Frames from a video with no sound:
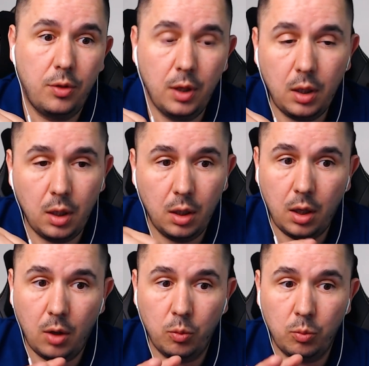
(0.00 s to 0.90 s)
thinking
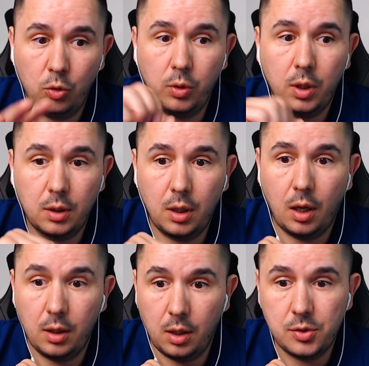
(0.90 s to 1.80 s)
how you get
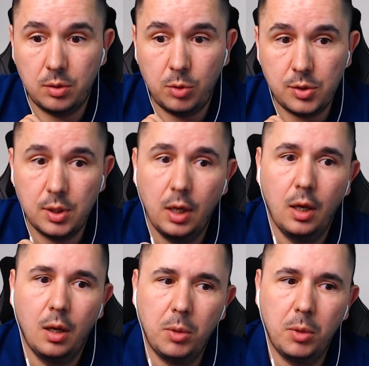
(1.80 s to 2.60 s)
customers,